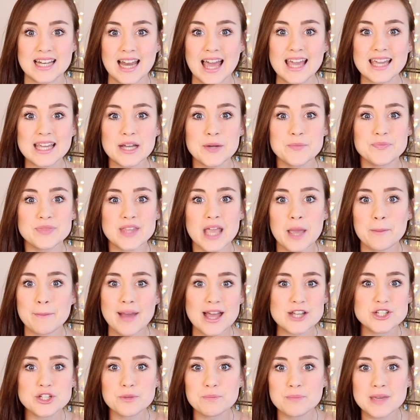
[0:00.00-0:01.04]
Like,
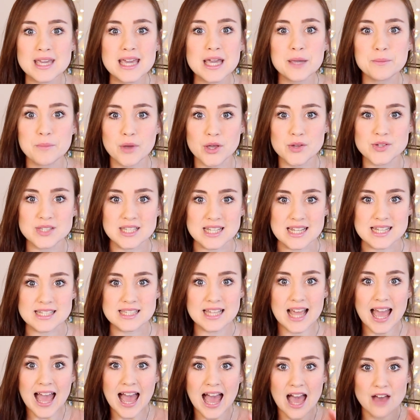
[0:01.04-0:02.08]
imagine being
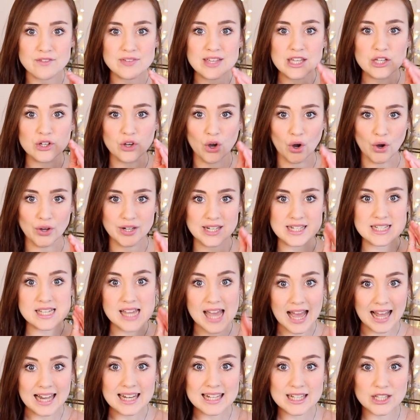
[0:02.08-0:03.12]
Moses, having God
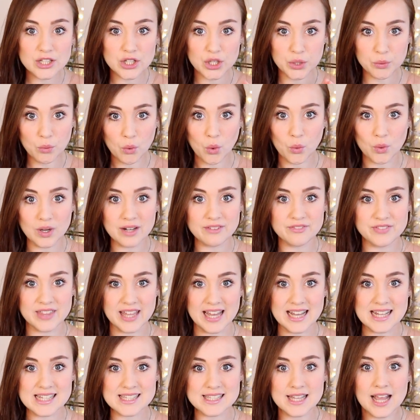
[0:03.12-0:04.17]
telling you all of
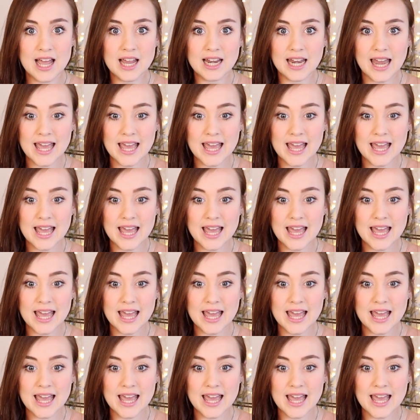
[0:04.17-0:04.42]
this.